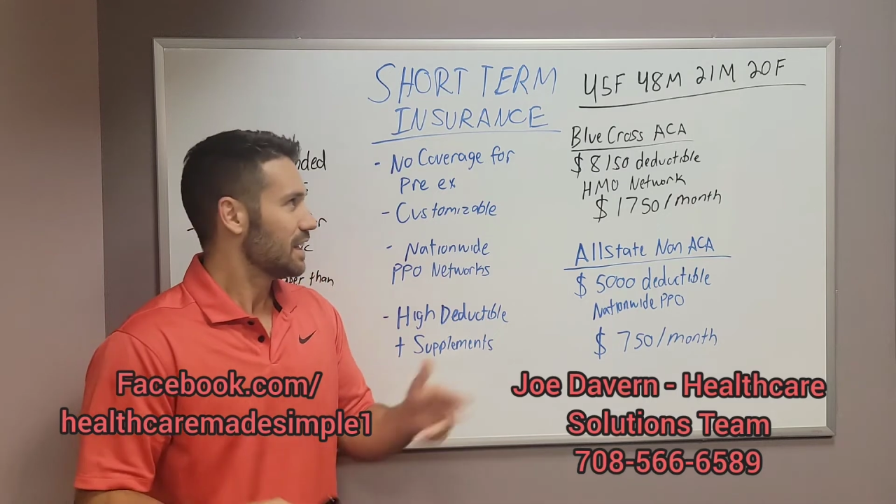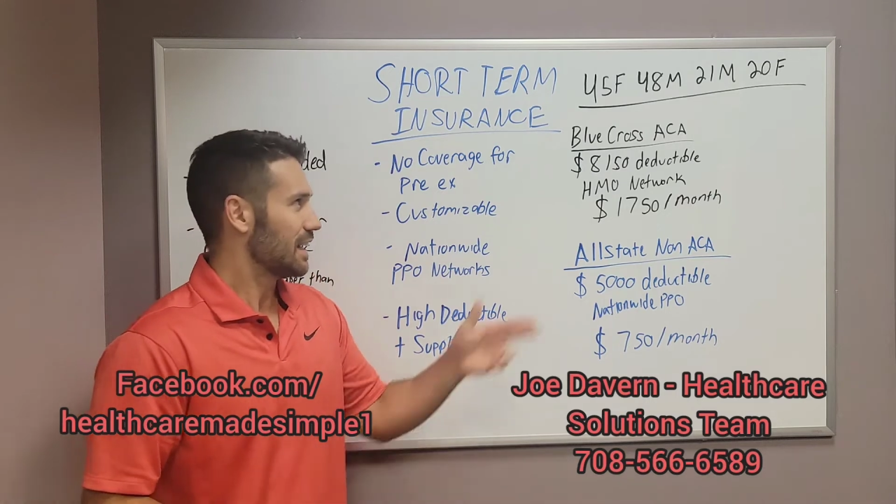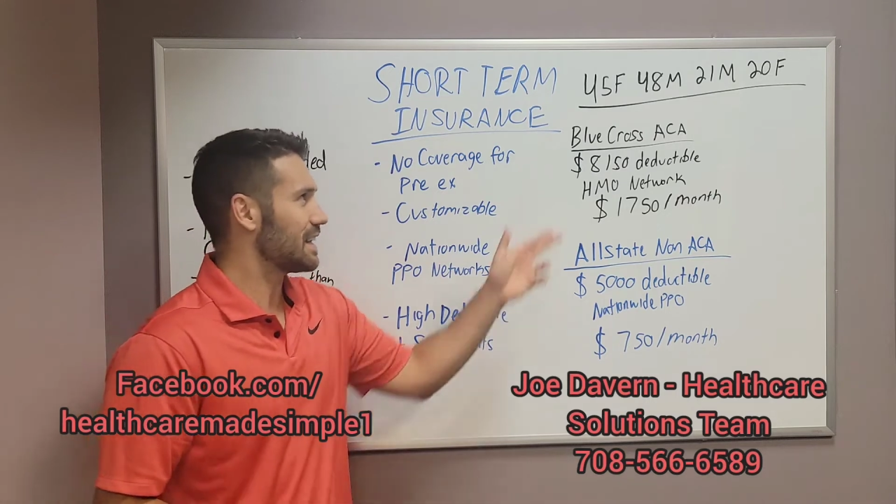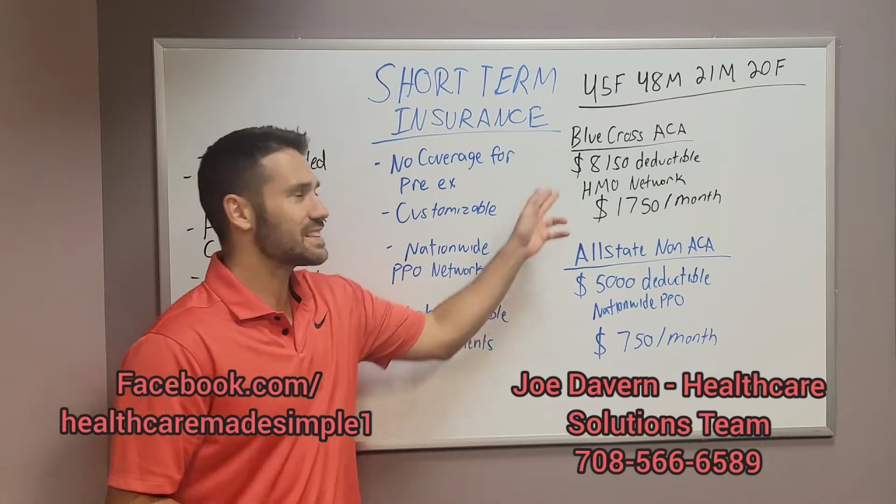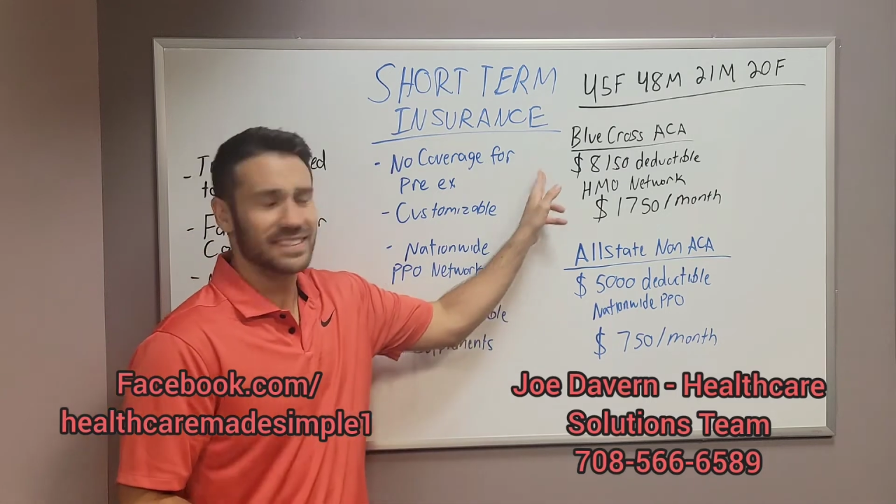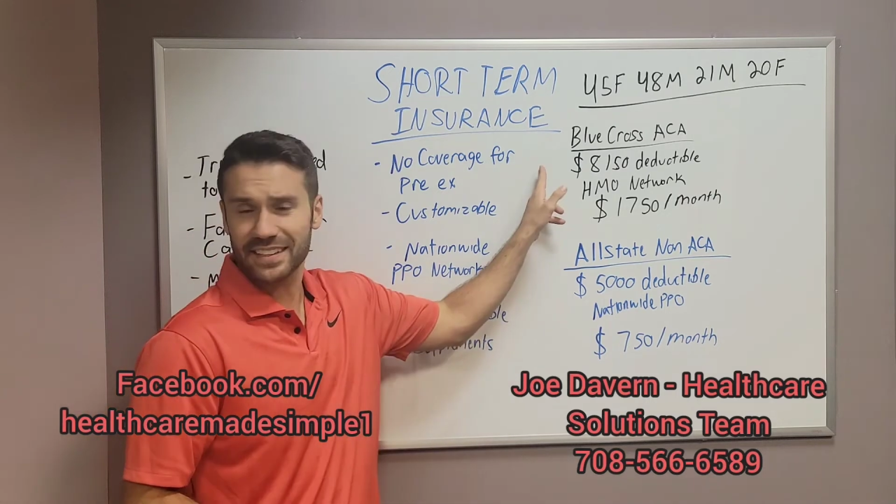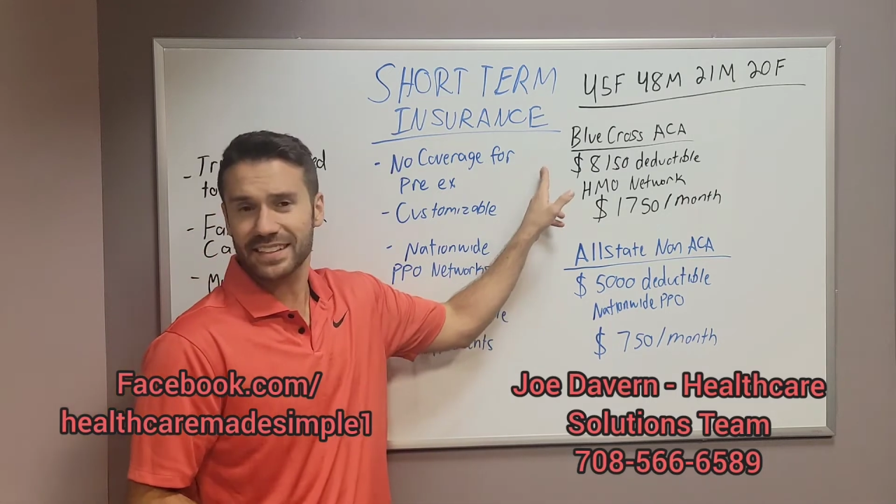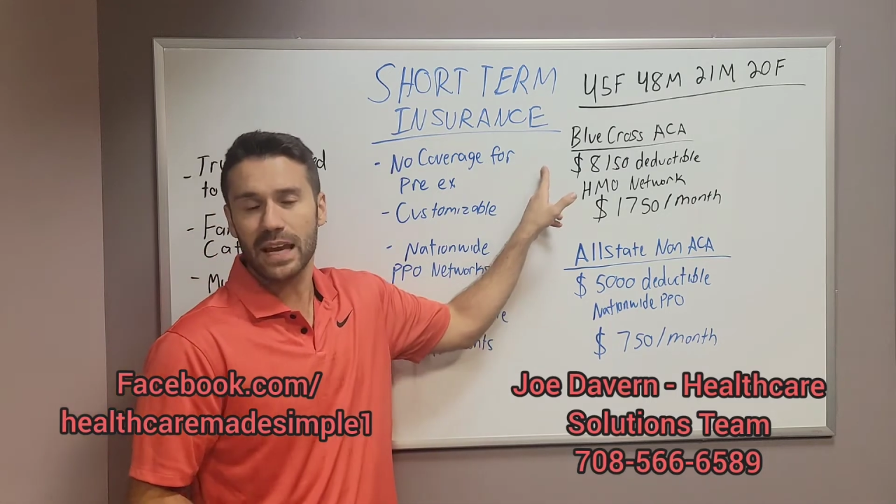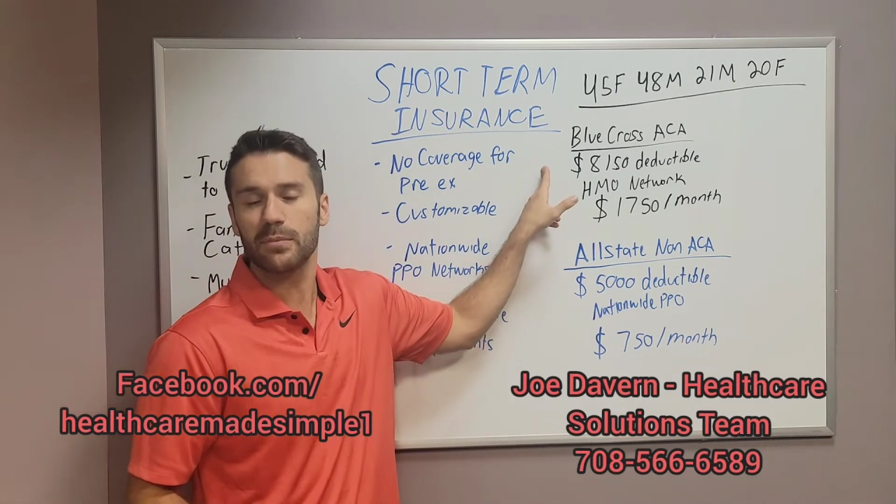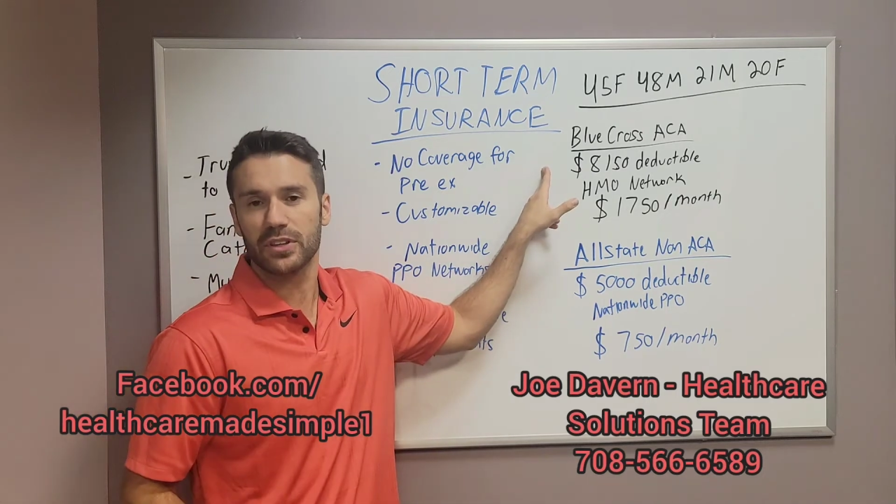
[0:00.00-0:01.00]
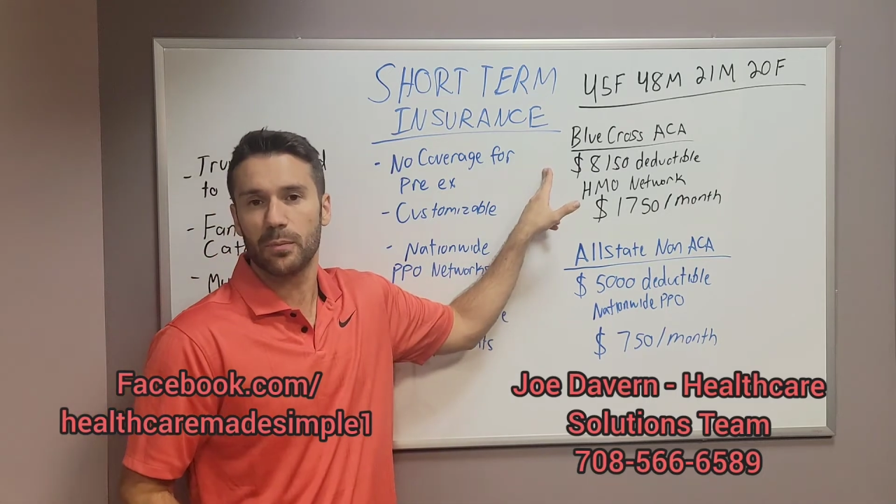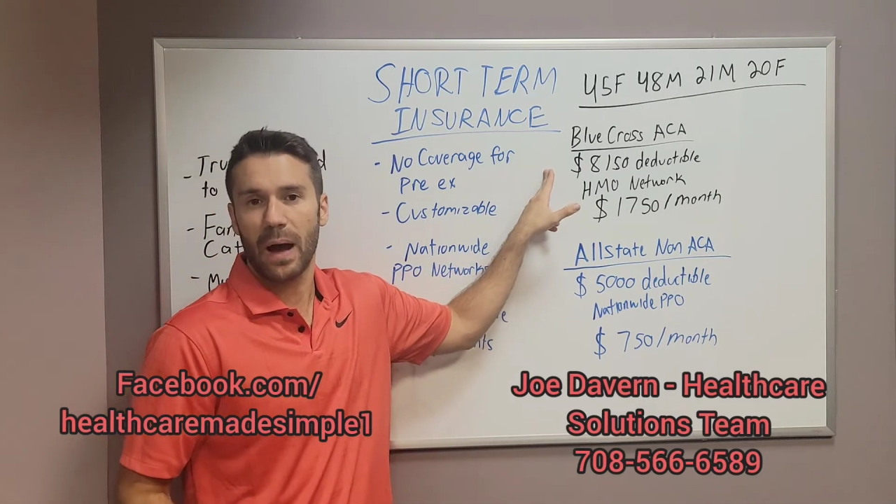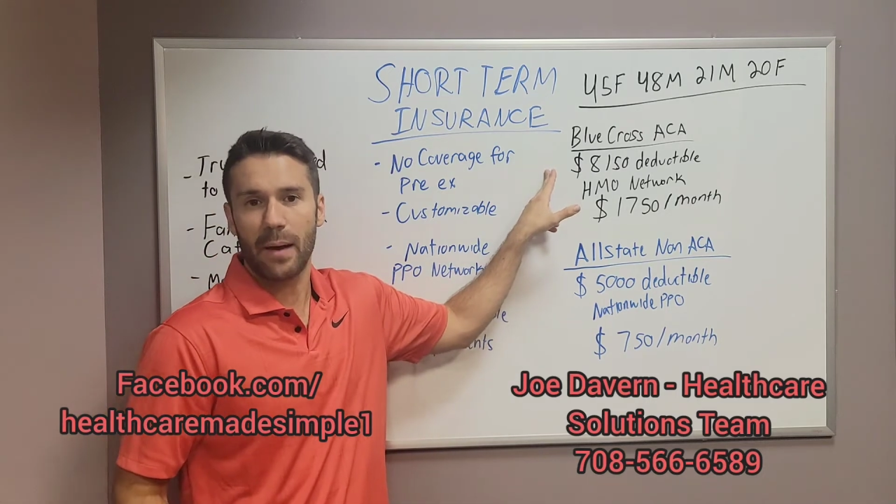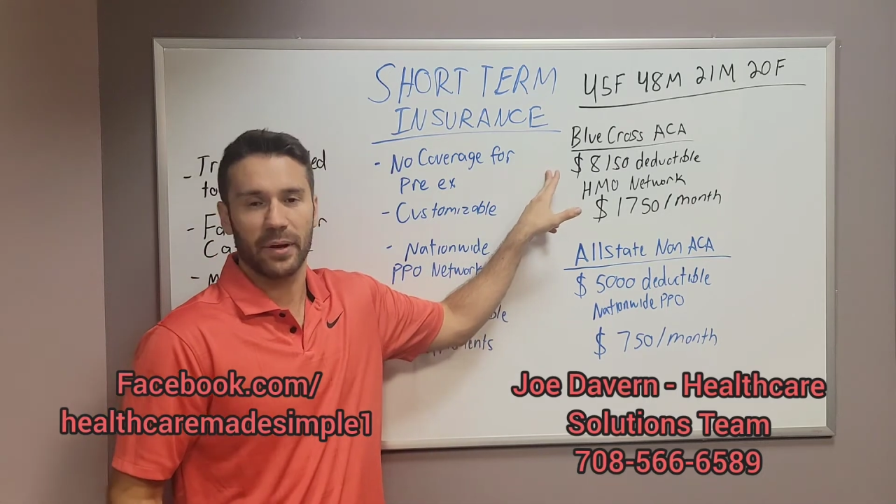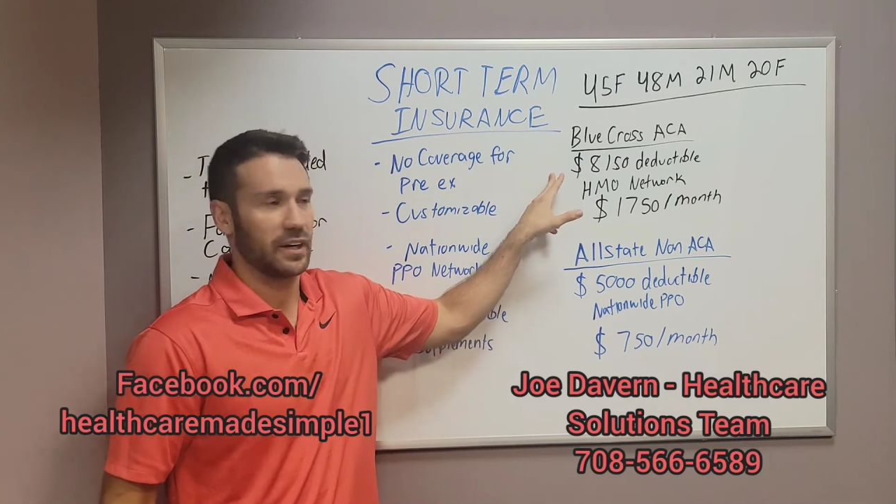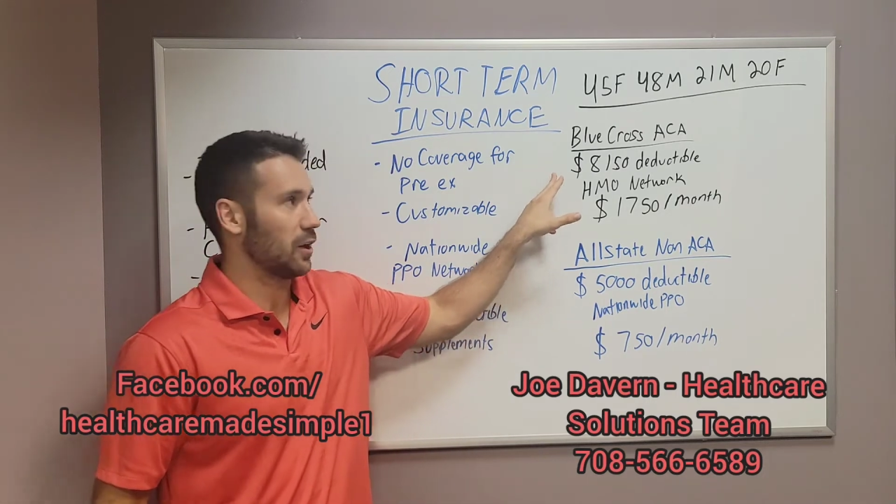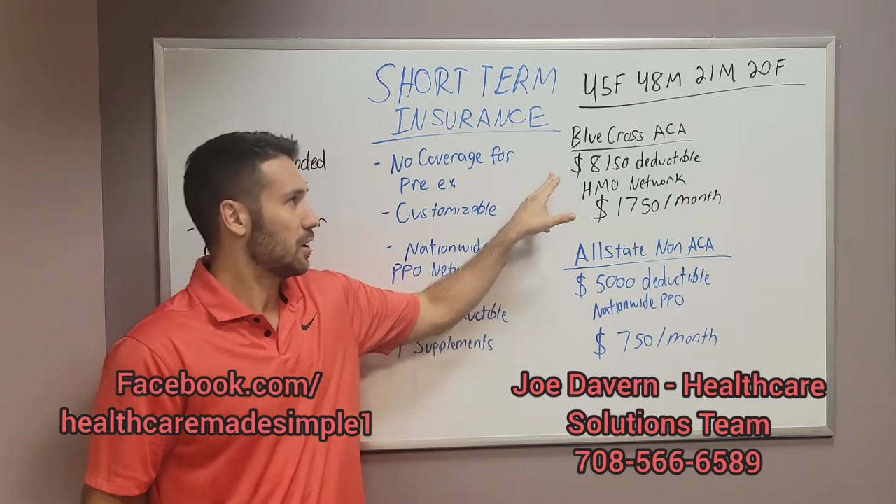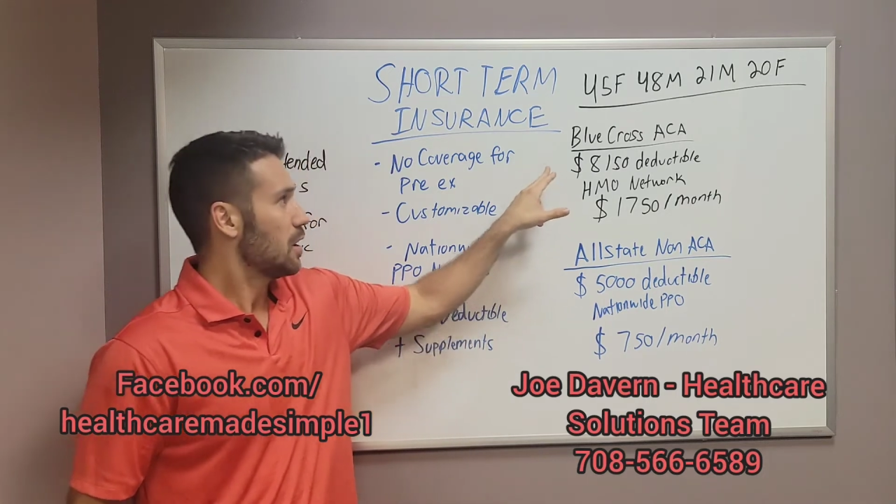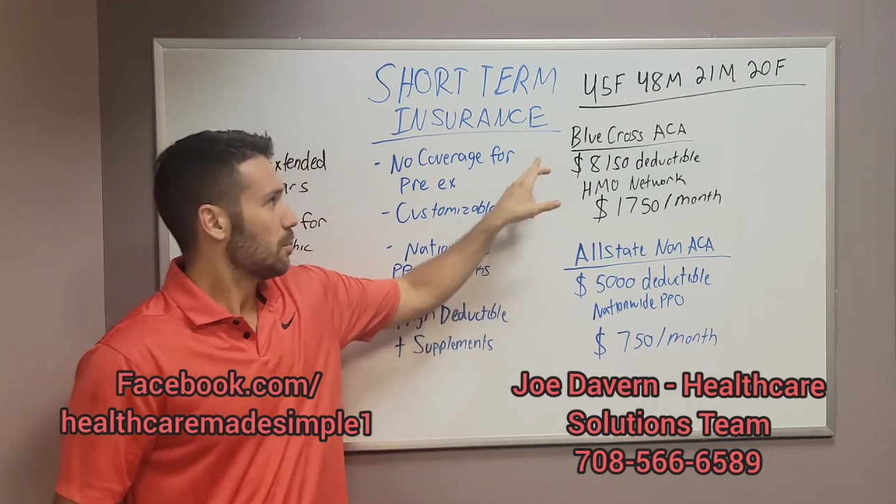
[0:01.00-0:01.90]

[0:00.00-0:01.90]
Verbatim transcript: And that's the same with Obamacare.